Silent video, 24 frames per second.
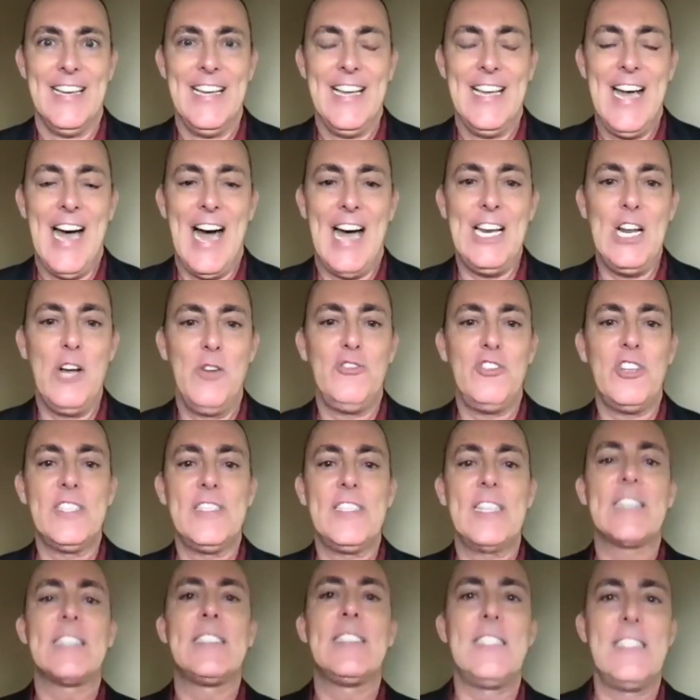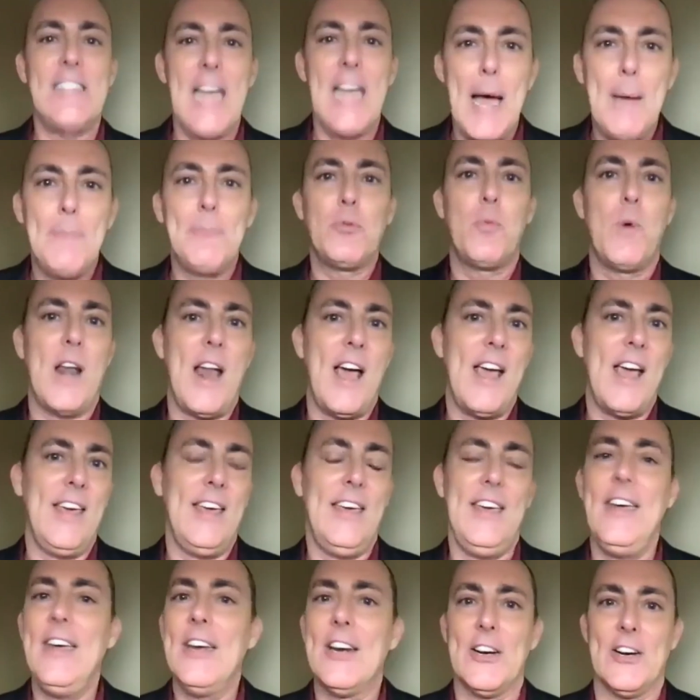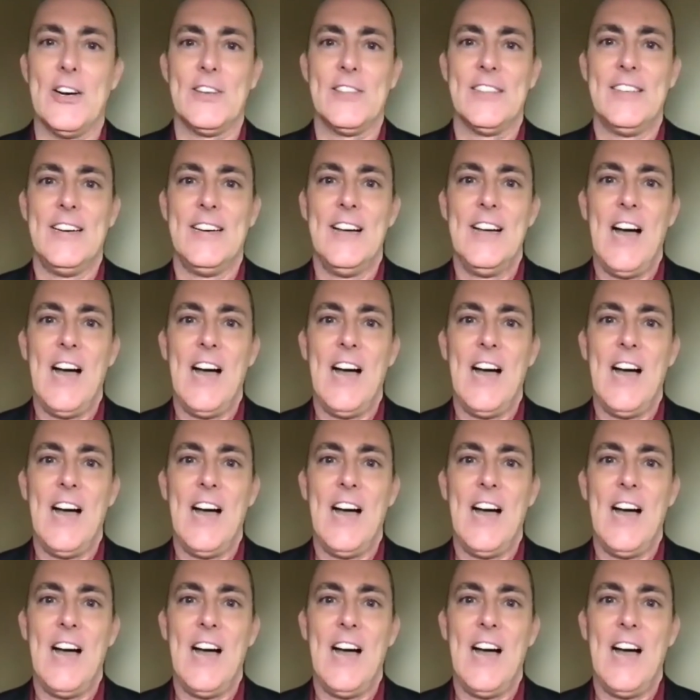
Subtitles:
I don't just accept what I hear.